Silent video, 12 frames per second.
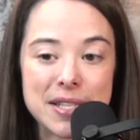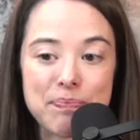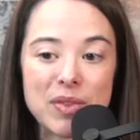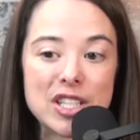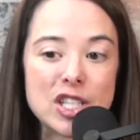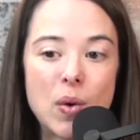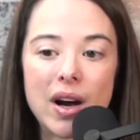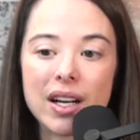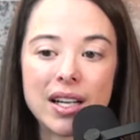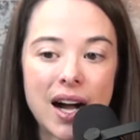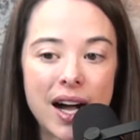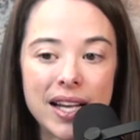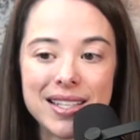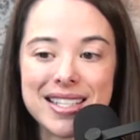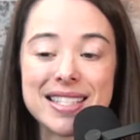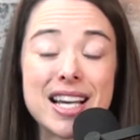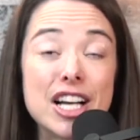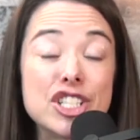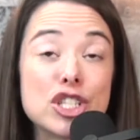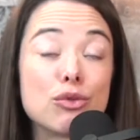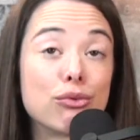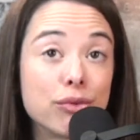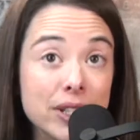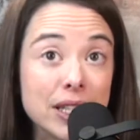And so our God is not just
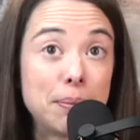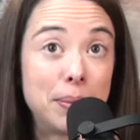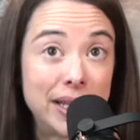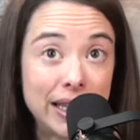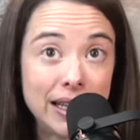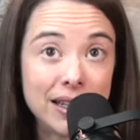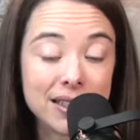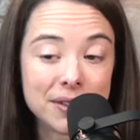really big,